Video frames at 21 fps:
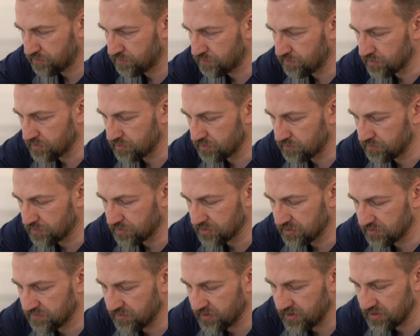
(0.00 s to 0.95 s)
for
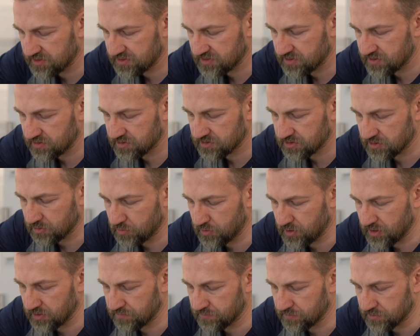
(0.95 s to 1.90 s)
the fans. So
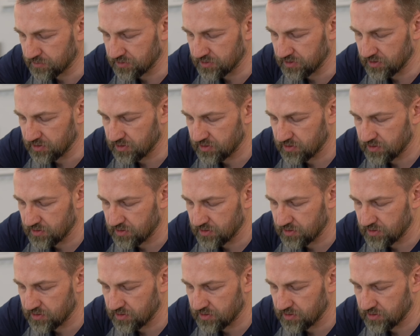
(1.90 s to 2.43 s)
one for the